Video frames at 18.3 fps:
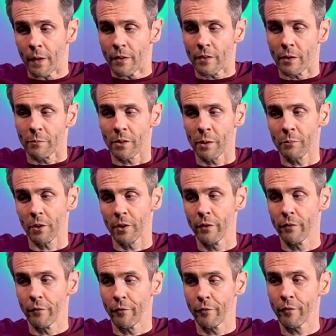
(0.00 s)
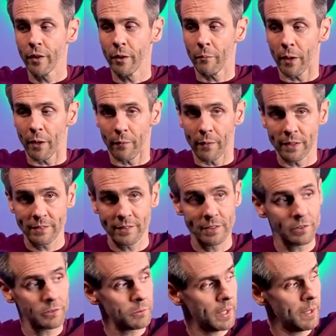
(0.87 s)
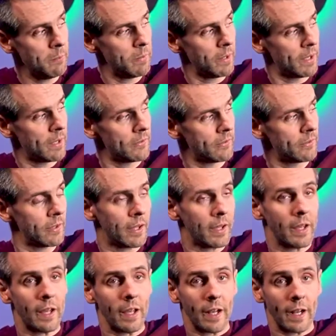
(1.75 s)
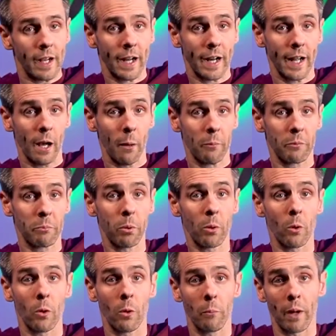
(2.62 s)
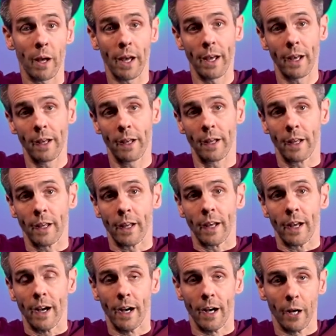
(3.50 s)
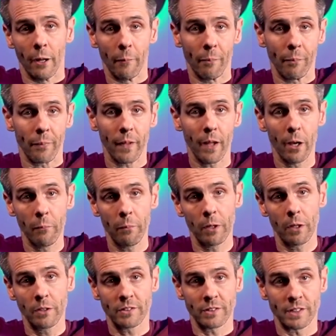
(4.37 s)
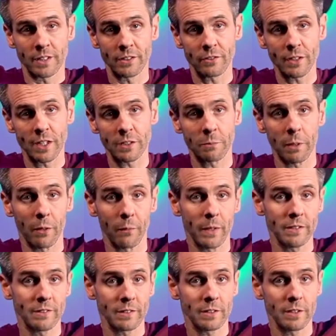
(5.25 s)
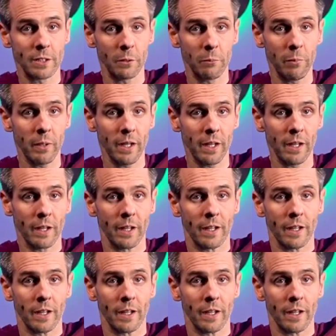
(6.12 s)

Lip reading: Sometimes I'll even flip my wrist this way because it kind of helps pull my elbows and then stretch my wrist a little bit.